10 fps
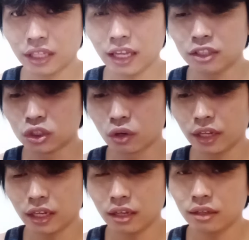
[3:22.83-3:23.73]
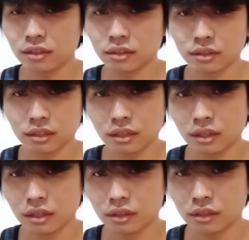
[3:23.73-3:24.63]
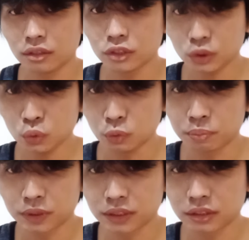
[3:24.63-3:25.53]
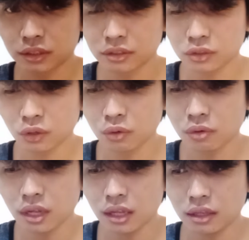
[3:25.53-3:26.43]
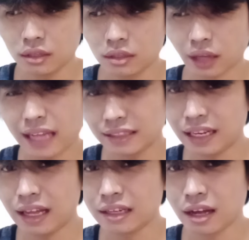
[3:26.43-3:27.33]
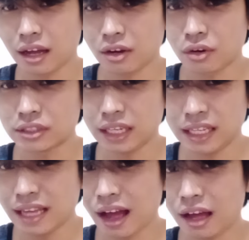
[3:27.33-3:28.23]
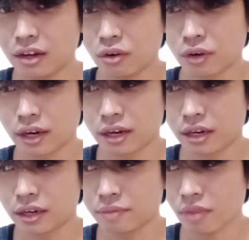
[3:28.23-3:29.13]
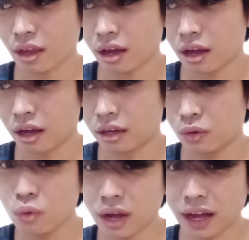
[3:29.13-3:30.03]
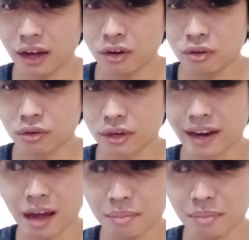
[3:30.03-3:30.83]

I really enjoy soups. So kahit nilaga or sinigang or lugaw or